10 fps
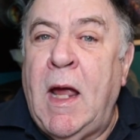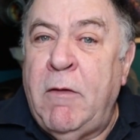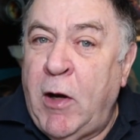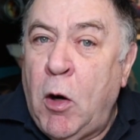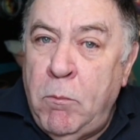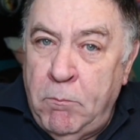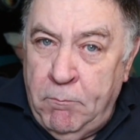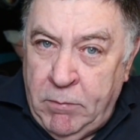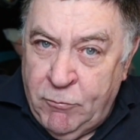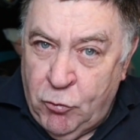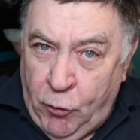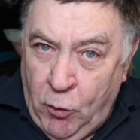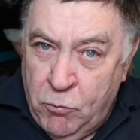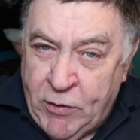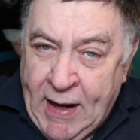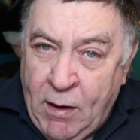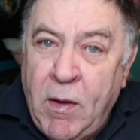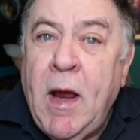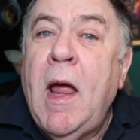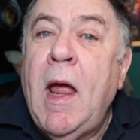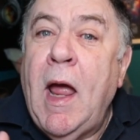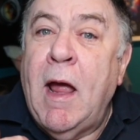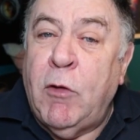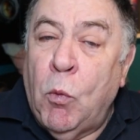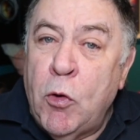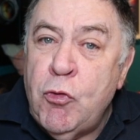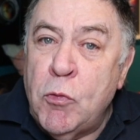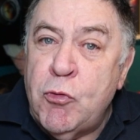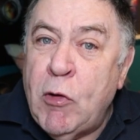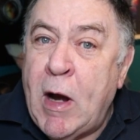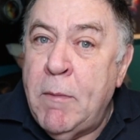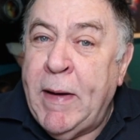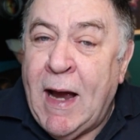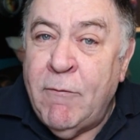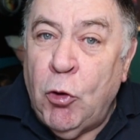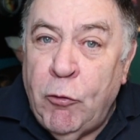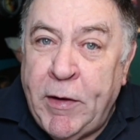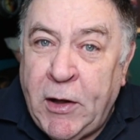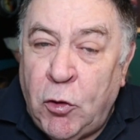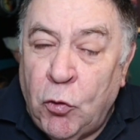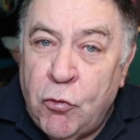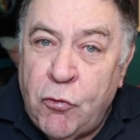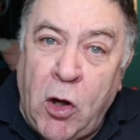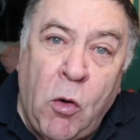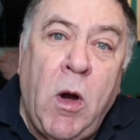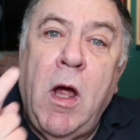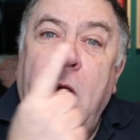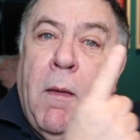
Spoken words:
If you don't, give us a thumbs down. If you want to subscribe and you haven't already done so,